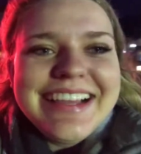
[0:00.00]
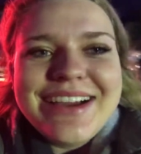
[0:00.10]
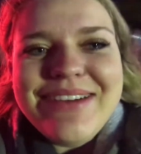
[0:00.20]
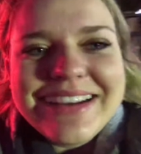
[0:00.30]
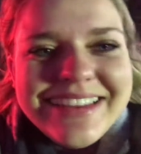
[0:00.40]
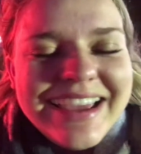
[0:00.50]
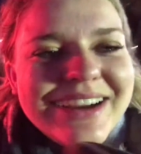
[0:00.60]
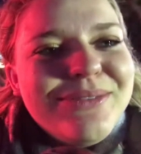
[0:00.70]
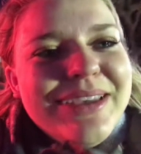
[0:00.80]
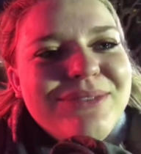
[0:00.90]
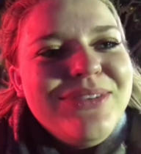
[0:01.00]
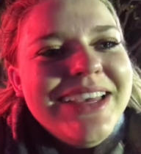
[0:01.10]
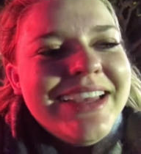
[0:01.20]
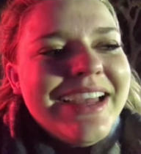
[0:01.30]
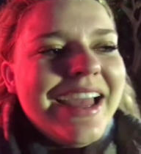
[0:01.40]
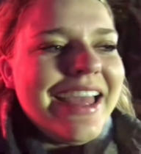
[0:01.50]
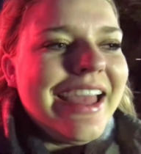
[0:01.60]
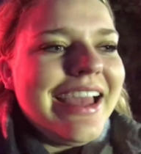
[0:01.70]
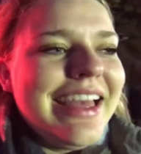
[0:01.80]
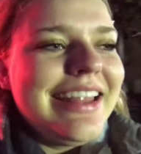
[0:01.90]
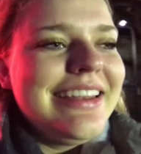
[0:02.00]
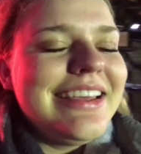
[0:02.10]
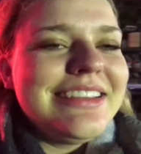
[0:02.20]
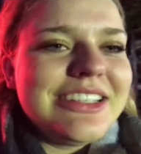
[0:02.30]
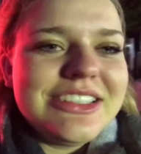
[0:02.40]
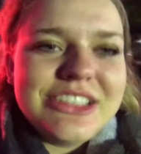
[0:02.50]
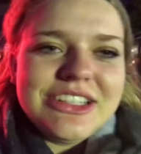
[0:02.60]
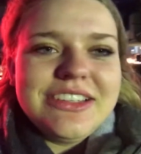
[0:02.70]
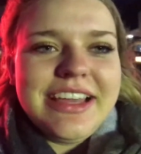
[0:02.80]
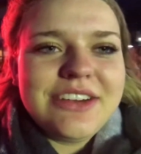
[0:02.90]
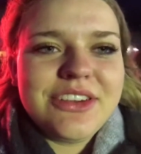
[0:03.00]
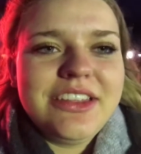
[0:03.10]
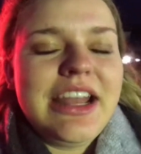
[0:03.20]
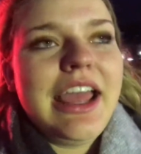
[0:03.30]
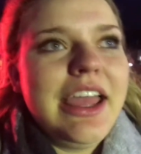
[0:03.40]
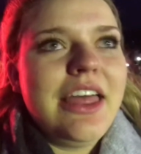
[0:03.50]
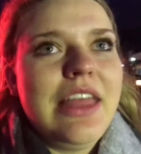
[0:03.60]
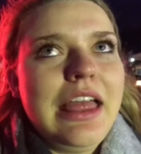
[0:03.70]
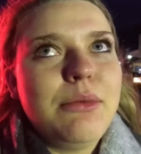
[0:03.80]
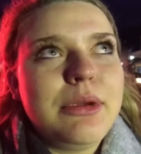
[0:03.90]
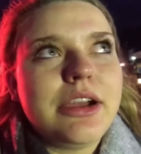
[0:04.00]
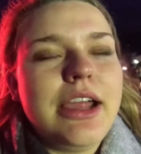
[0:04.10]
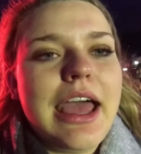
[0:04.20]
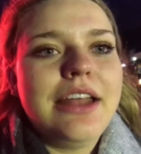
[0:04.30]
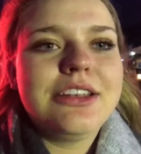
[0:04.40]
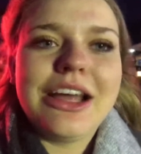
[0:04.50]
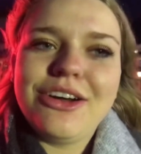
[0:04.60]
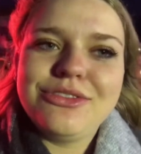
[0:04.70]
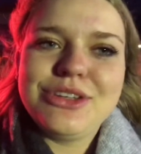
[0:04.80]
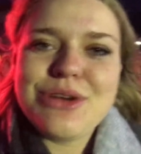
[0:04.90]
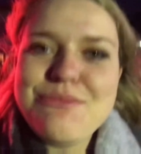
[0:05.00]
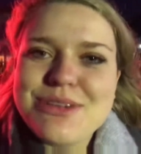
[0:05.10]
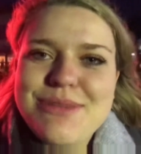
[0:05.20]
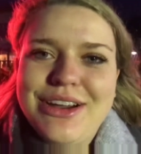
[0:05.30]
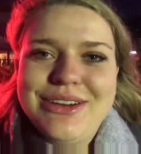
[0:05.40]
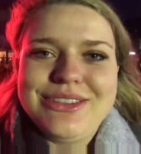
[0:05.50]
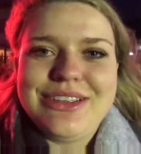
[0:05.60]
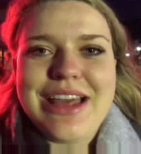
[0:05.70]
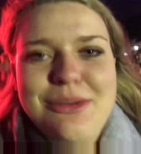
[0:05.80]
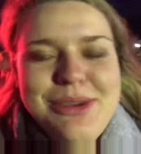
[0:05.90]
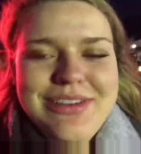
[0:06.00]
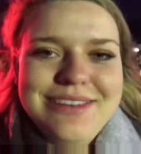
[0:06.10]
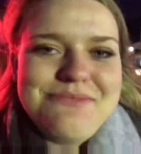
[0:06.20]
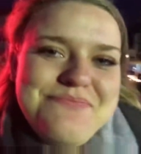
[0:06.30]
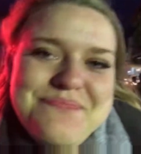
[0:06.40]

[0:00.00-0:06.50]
go back to the Airbnb and just chill there for the night and then we head off to Rome tomorrow so that'll be fun